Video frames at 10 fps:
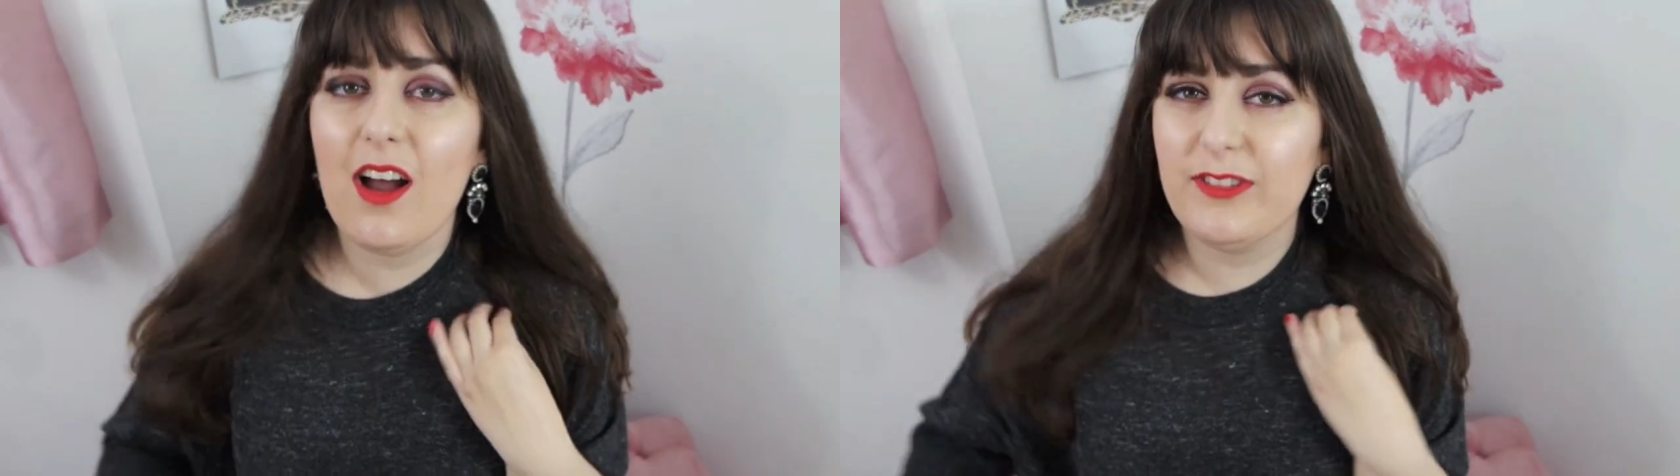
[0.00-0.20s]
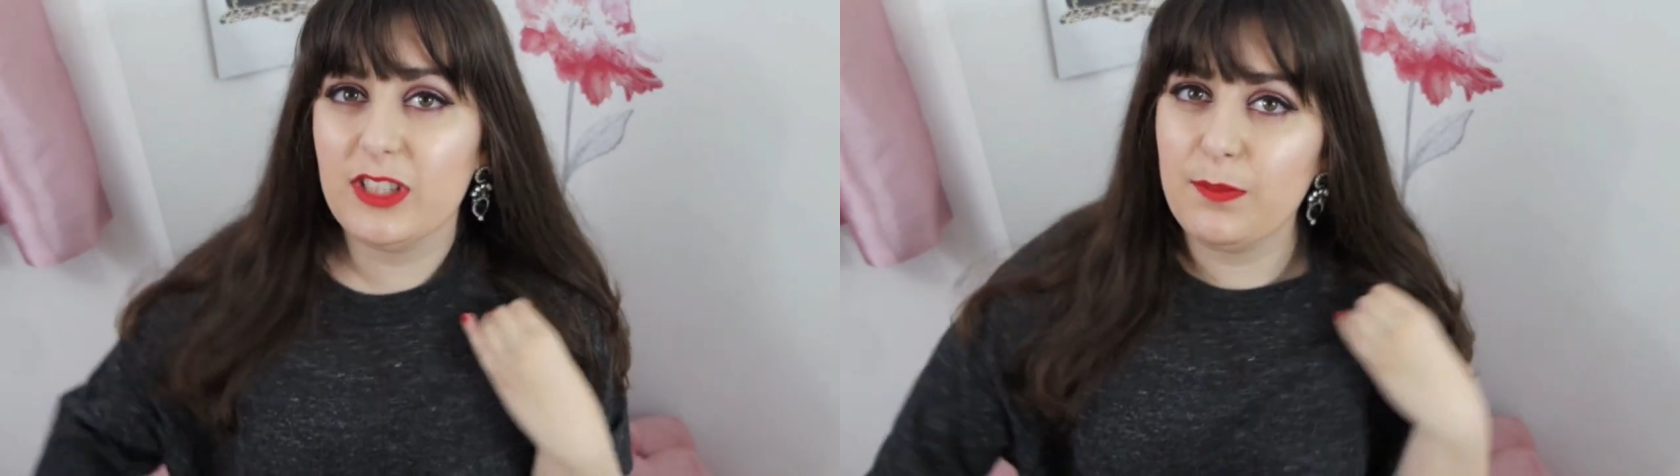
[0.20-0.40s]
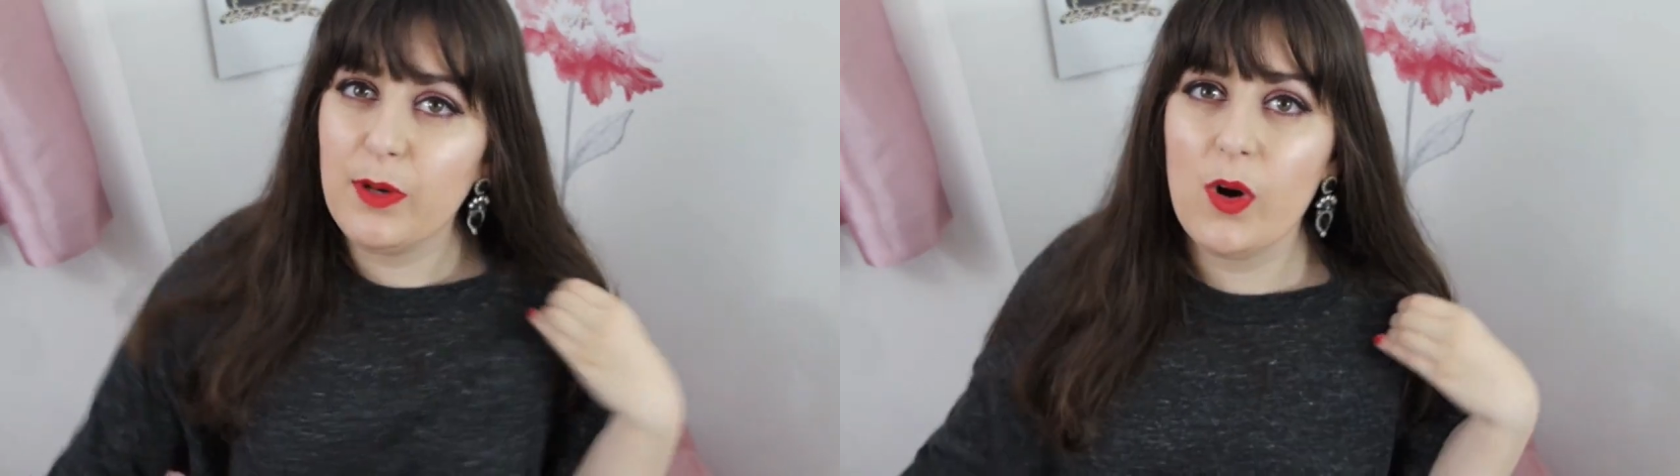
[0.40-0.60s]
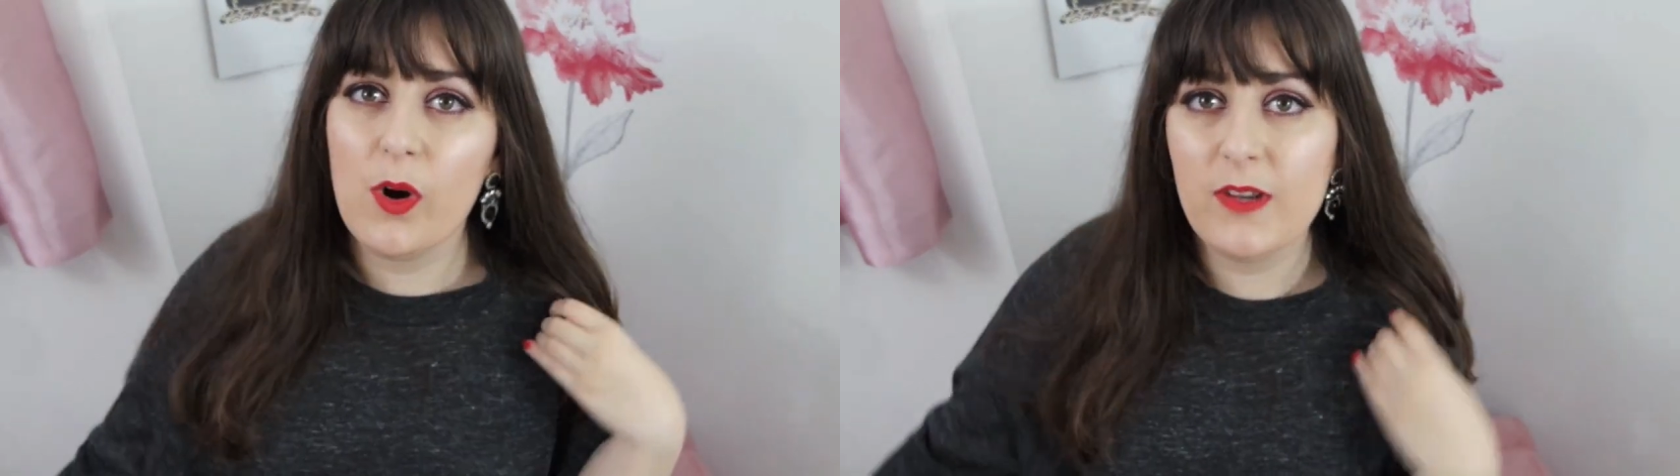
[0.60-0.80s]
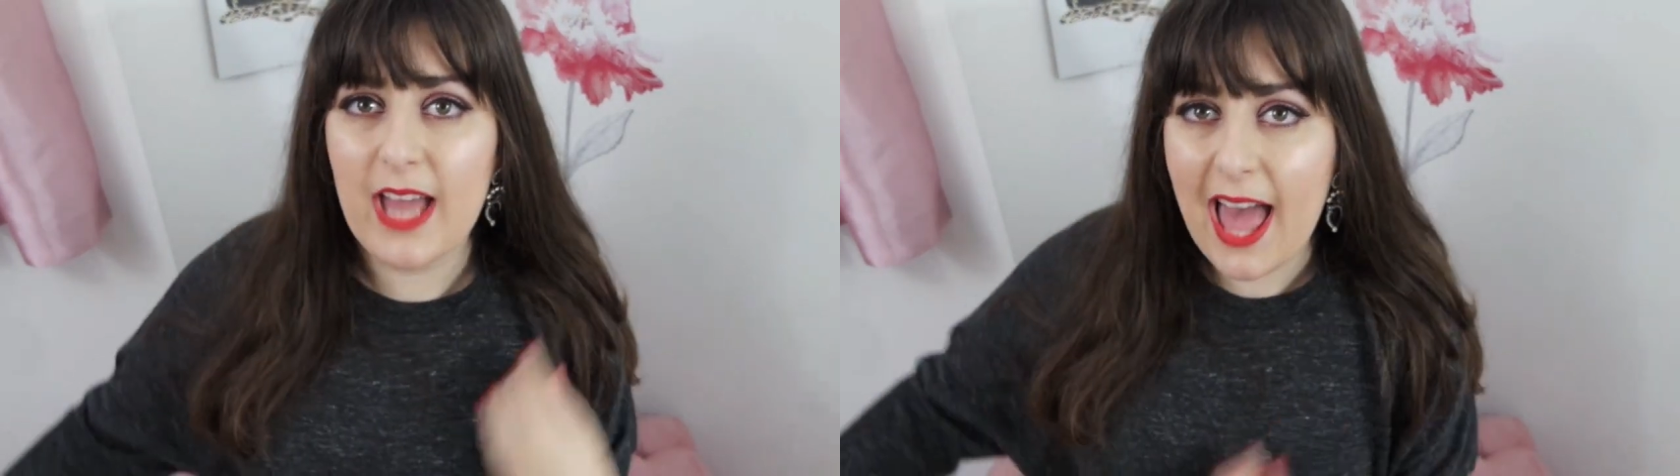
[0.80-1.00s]
I've just put
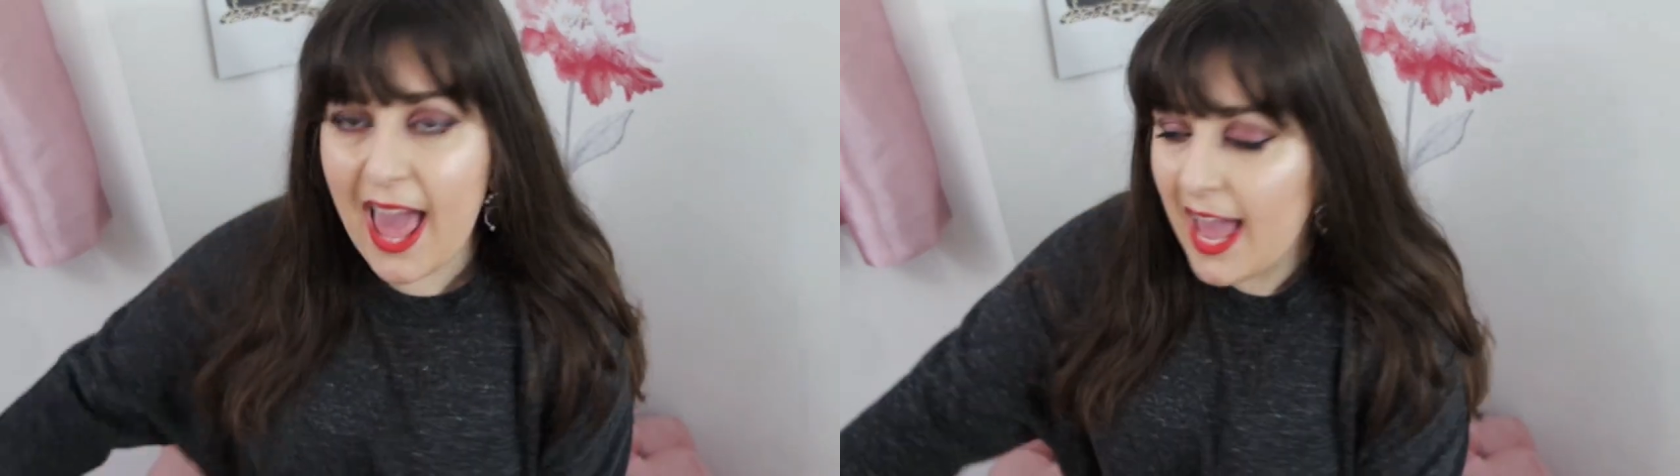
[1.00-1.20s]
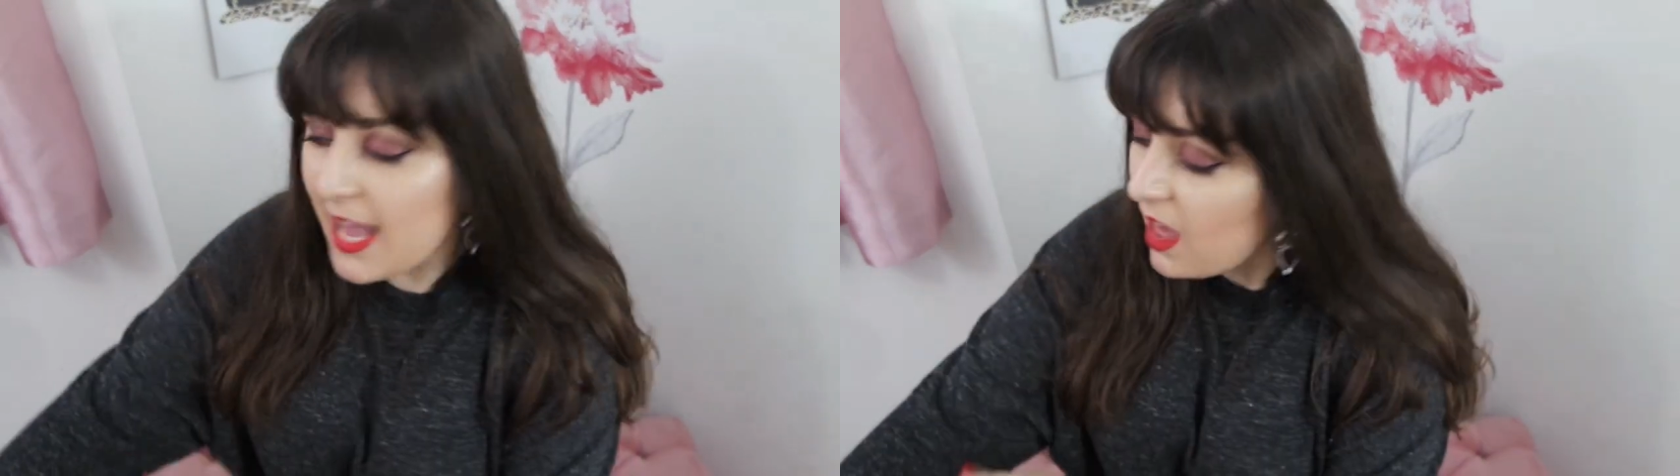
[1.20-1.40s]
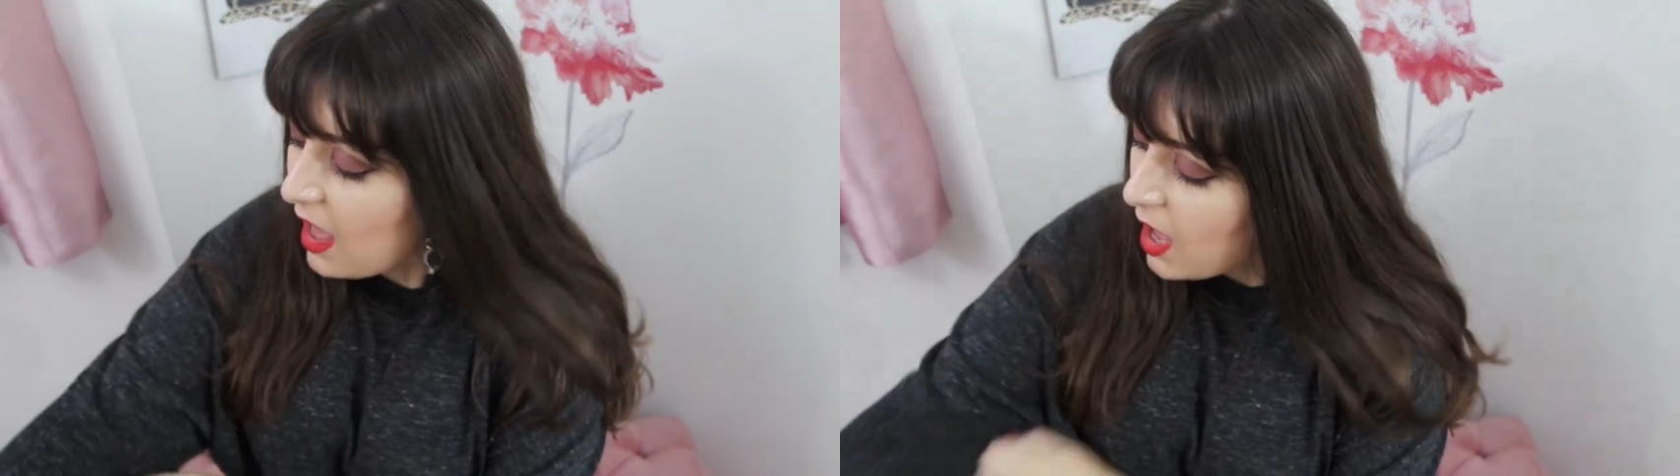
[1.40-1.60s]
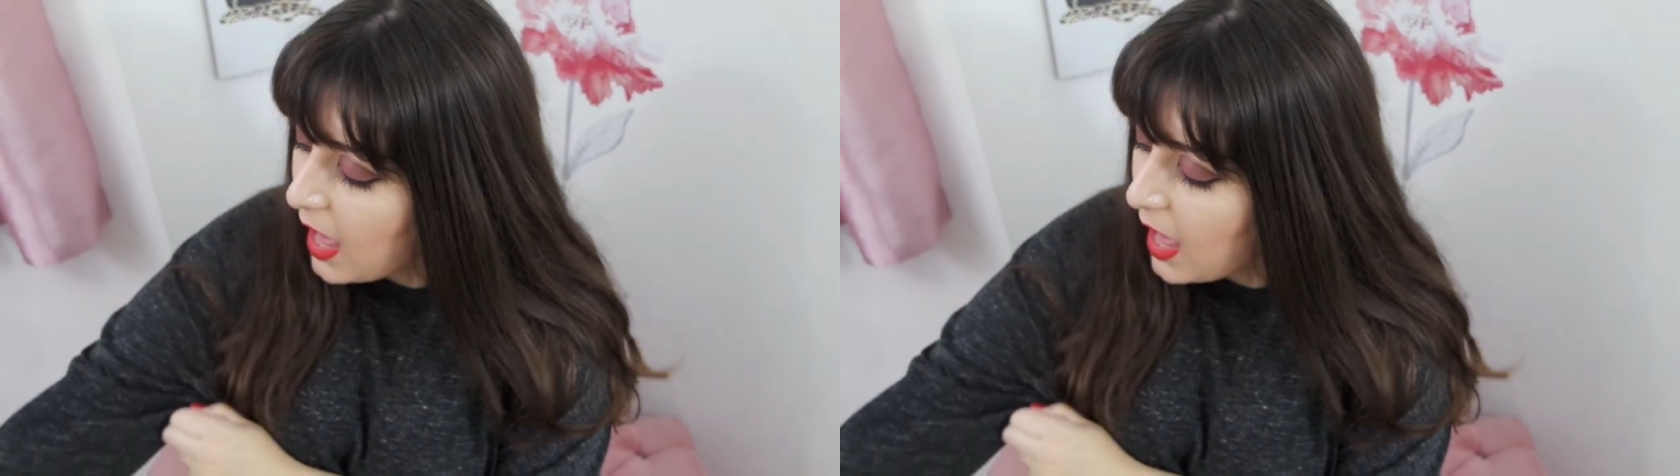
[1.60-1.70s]
on a